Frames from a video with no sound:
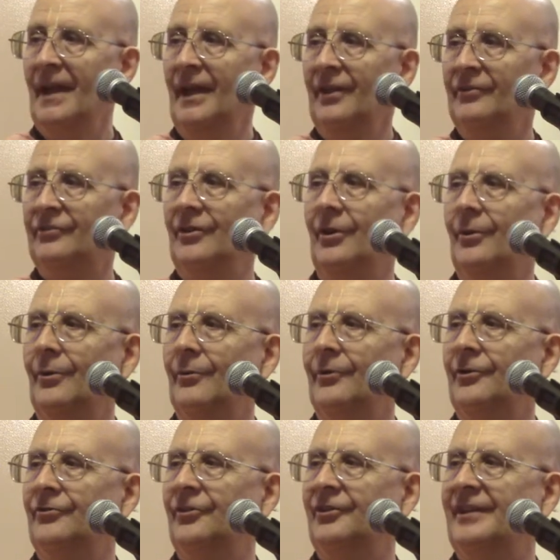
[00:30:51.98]
So
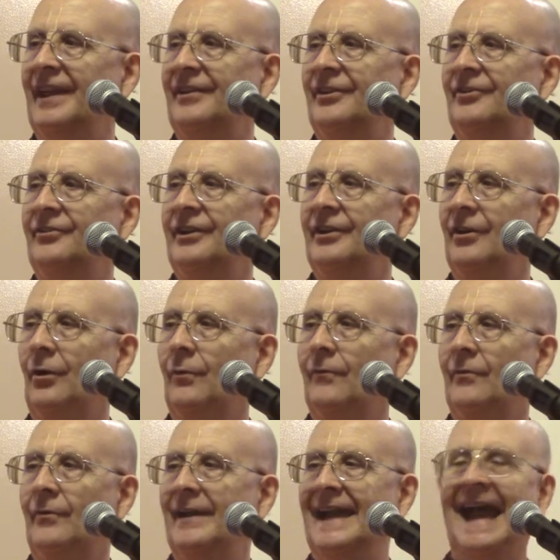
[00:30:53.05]
there's a tendency to
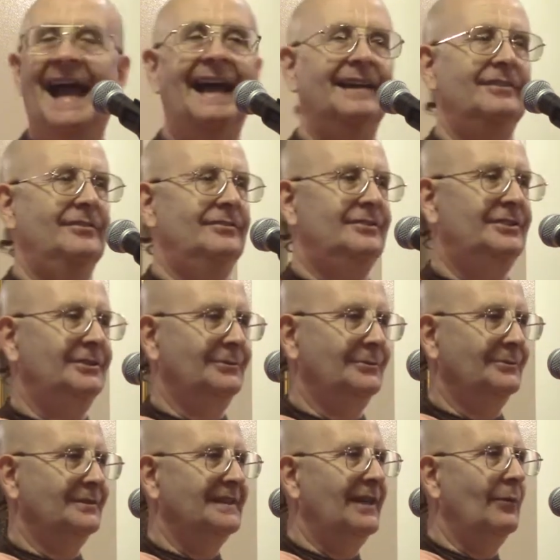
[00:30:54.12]
overreact too.
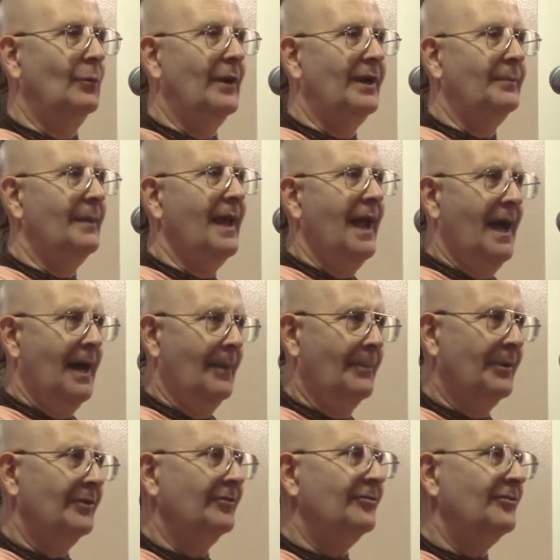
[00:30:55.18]
When a
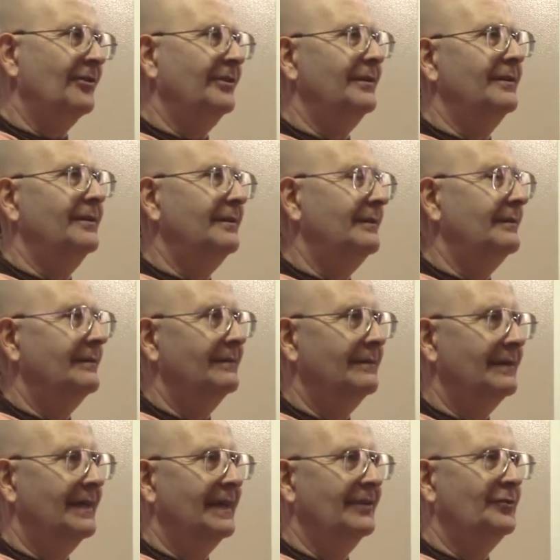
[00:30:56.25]
person
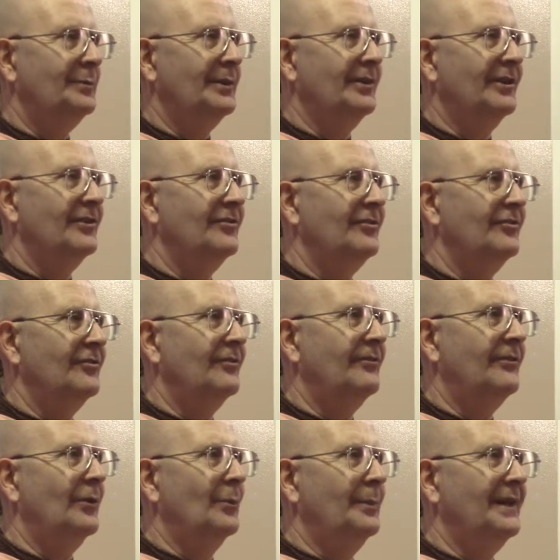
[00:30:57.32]
experiences
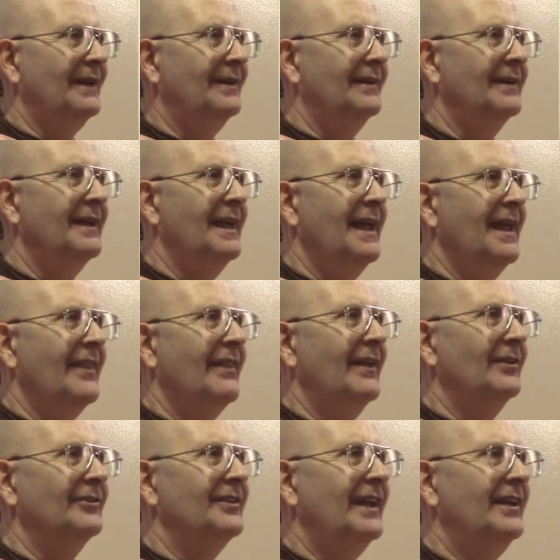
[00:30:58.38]
phobia,
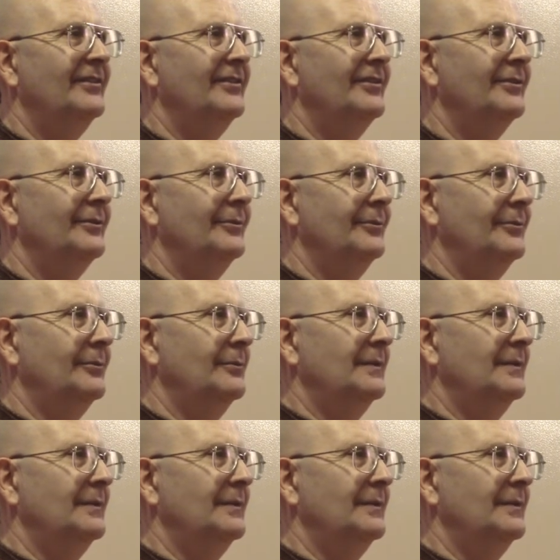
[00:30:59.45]
they'll tend to